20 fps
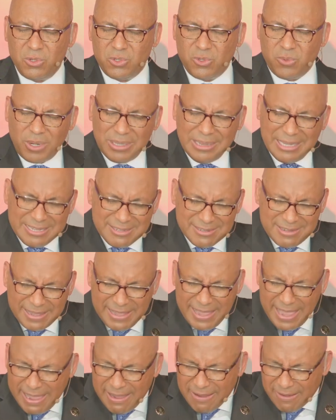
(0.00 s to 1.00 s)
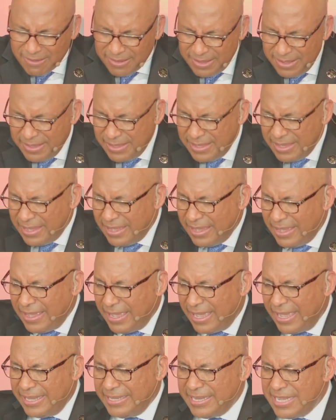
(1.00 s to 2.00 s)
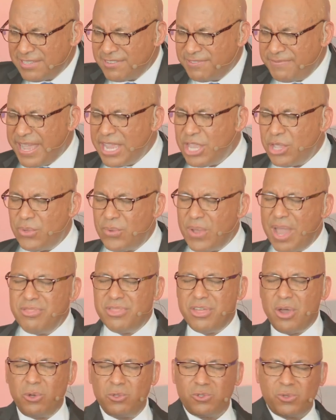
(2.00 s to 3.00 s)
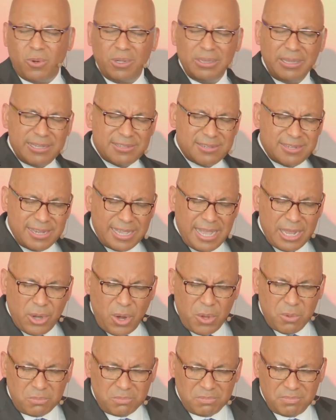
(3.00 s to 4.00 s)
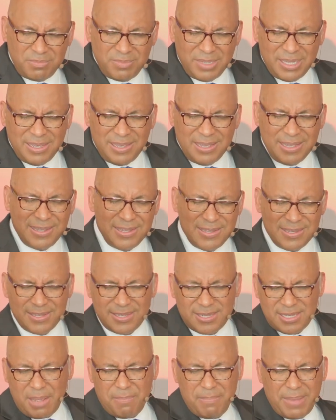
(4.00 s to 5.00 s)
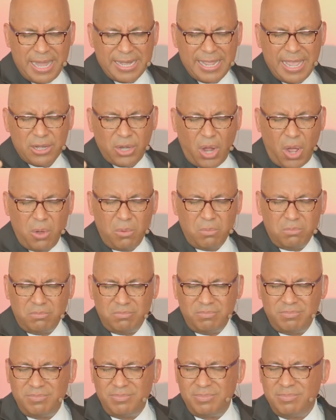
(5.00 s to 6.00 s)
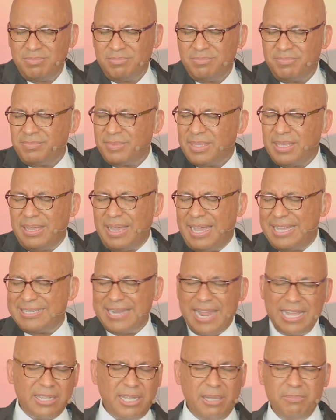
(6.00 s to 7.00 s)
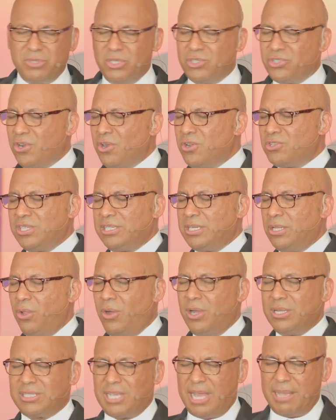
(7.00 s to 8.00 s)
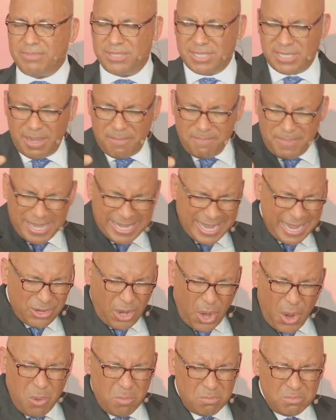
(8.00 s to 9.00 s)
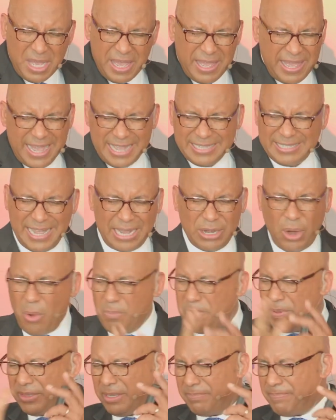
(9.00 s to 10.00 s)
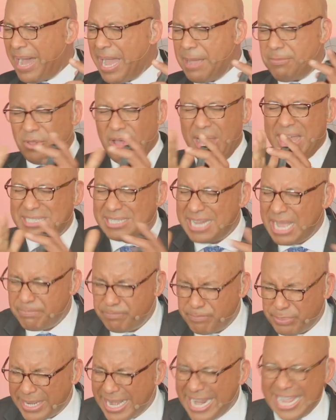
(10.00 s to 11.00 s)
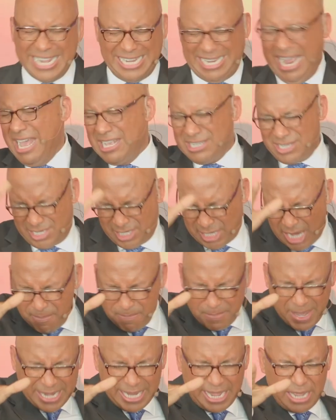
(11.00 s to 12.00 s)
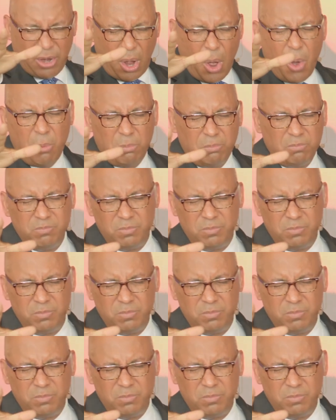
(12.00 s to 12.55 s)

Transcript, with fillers: who are listening here in this venue and those who are listening at home. Somebody at home has not come to church in a long time. Somebody at home has not opened the Bible, has not prayed. Somebody at home